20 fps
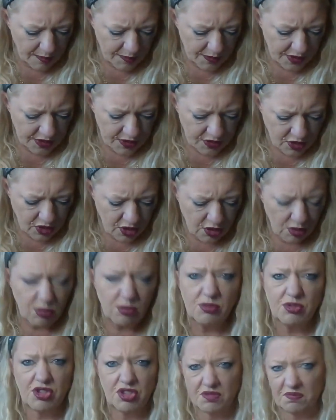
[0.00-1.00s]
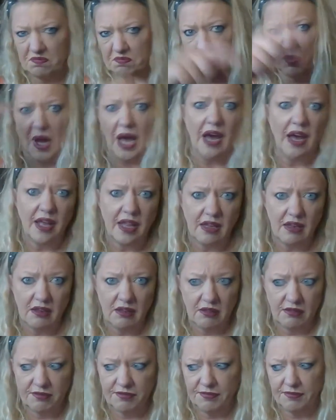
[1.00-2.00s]
This huge pile
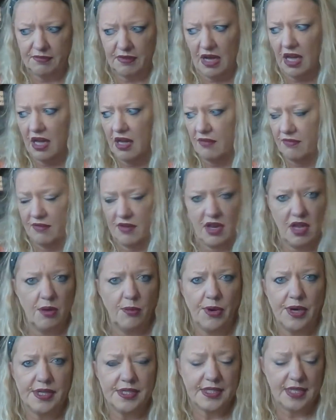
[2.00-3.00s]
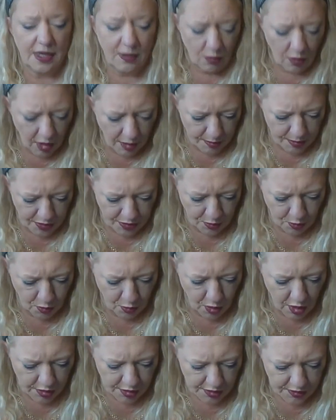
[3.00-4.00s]
of, I have no idea what, but the
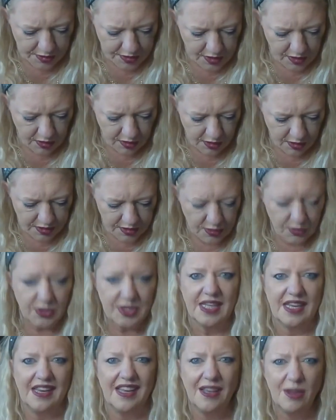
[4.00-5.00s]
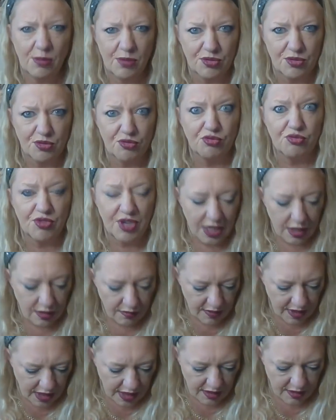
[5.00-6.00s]
walnuts and all sorts in it was really,
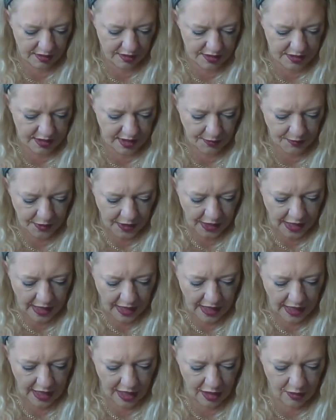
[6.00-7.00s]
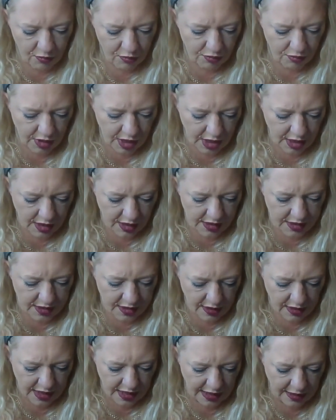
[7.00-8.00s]
really good. So really nice
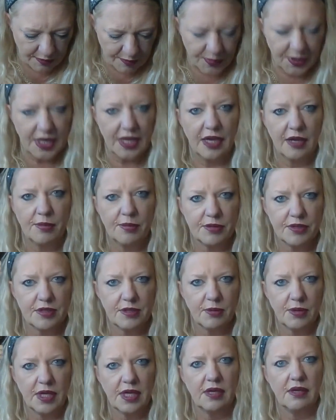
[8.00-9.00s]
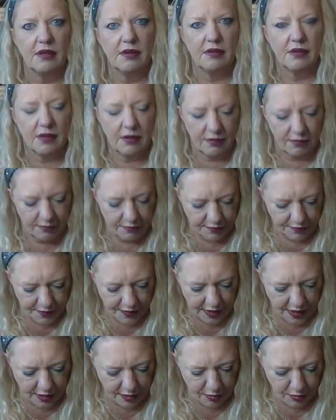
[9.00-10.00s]
going out and being able to eat
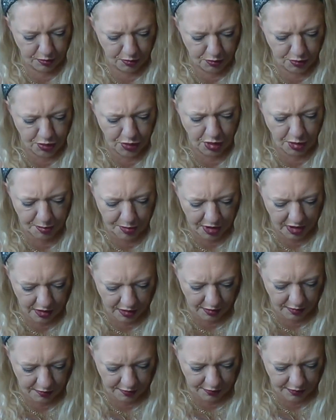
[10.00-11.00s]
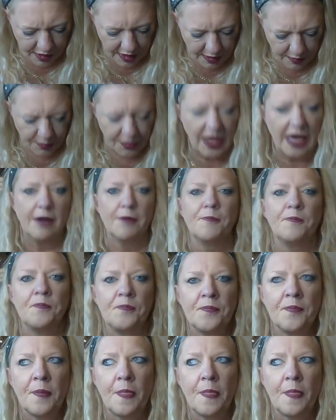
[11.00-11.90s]
gluten-free, proper gluten-free, without,